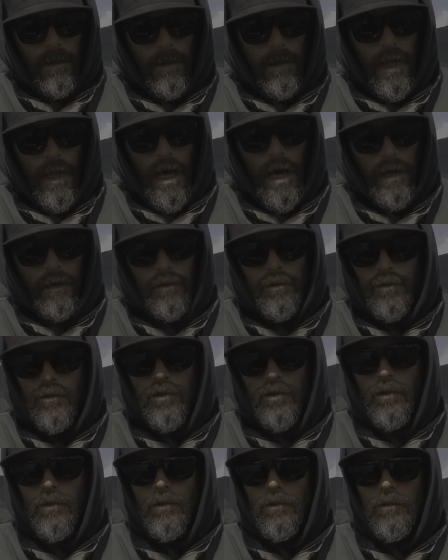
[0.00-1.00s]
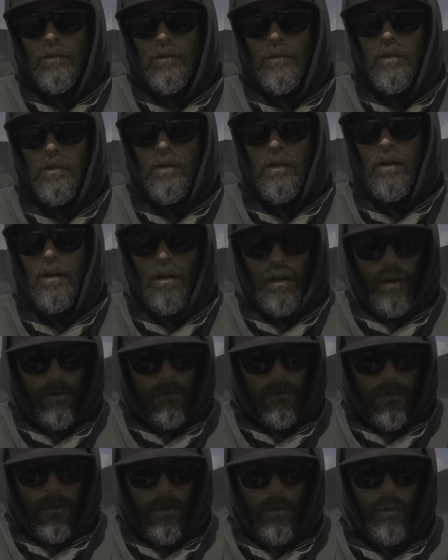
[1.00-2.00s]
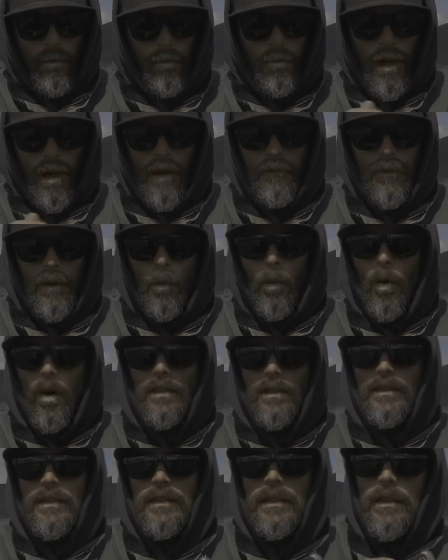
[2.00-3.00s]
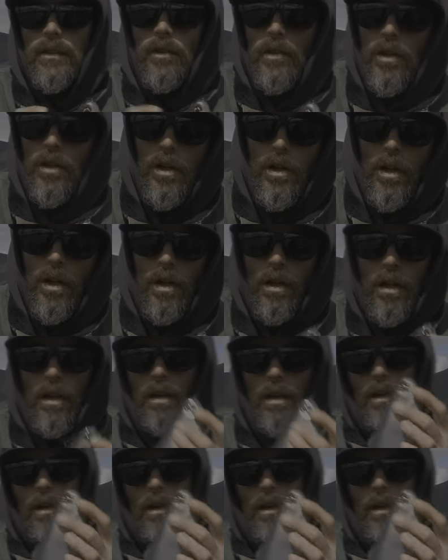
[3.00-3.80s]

a lot of concerns of having one single hook